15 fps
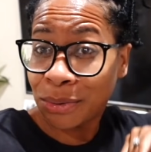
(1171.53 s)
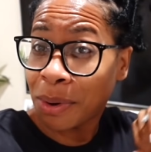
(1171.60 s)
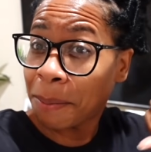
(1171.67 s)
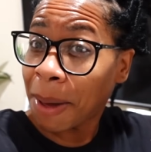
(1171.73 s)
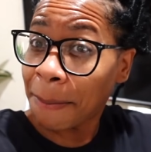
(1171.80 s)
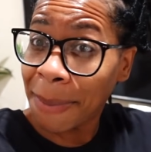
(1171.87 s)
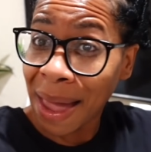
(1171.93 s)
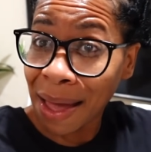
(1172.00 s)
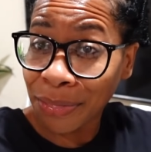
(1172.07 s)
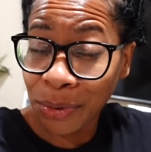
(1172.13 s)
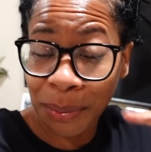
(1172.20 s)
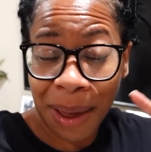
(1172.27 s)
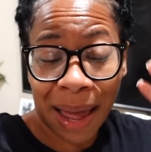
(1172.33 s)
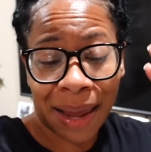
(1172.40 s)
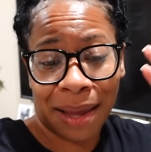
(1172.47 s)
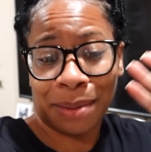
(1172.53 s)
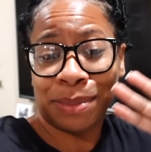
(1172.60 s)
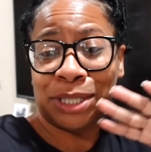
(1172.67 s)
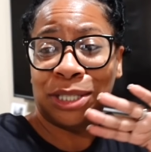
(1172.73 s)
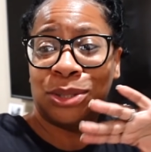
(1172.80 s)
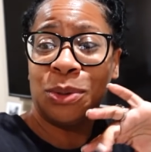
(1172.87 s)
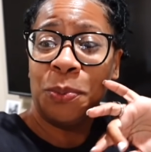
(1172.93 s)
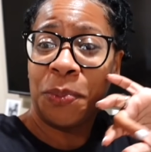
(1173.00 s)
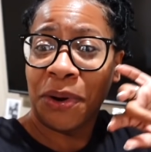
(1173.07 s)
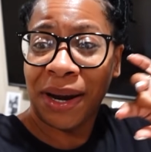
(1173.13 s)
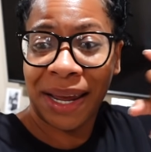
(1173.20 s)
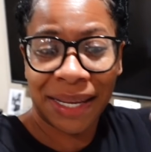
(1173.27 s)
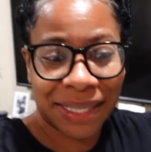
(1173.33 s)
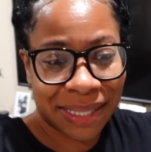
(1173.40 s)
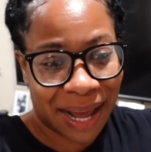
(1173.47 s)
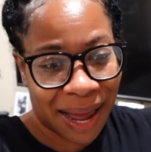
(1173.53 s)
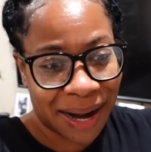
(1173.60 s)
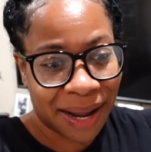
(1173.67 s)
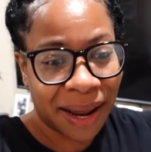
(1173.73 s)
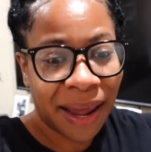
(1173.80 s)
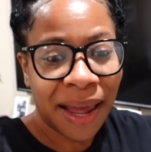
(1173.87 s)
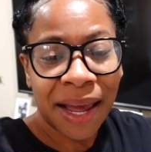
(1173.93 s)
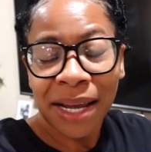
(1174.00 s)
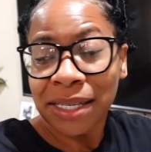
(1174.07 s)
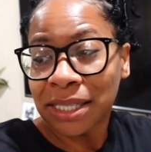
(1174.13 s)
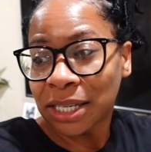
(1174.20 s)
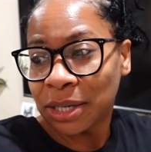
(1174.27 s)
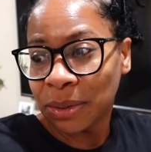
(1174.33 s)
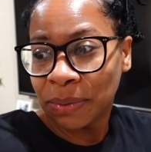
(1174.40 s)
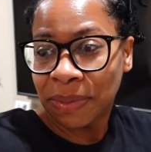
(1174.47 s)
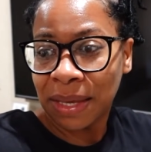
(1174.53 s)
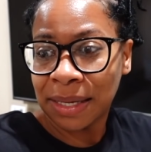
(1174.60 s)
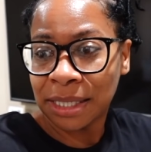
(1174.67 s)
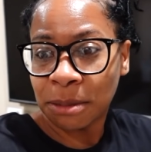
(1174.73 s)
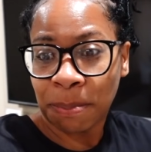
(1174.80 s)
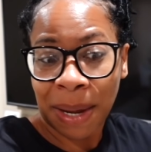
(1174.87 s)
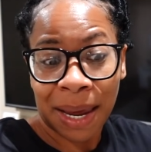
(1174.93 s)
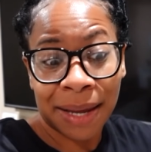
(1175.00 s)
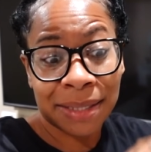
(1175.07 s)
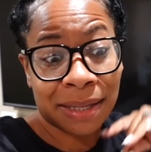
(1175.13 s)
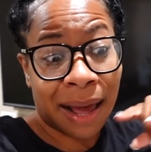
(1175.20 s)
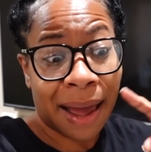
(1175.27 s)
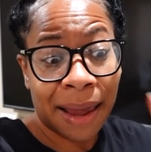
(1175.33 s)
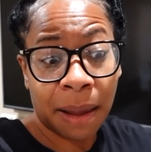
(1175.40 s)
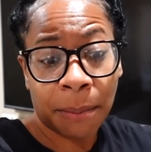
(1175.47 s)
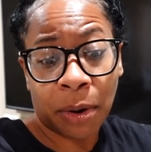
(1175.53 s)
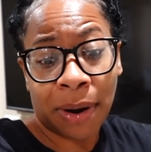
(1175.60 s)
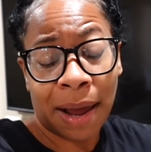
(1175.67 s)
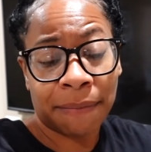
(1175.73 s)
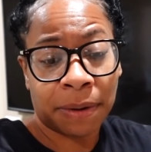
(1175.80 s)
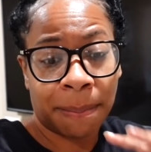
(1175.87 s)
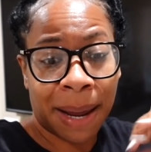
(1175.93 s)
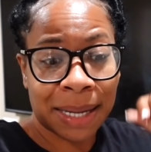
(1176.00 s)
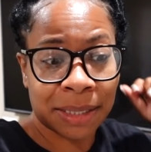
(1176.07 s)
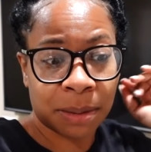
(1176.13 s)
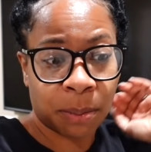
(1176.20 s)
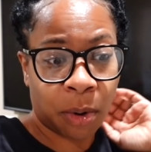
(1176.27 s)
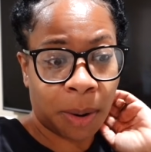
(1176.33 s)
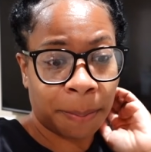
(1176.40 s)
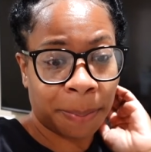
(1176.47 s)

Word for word: doing my bathroom, I am super excited to do this space. Now I am gonna have to buy some more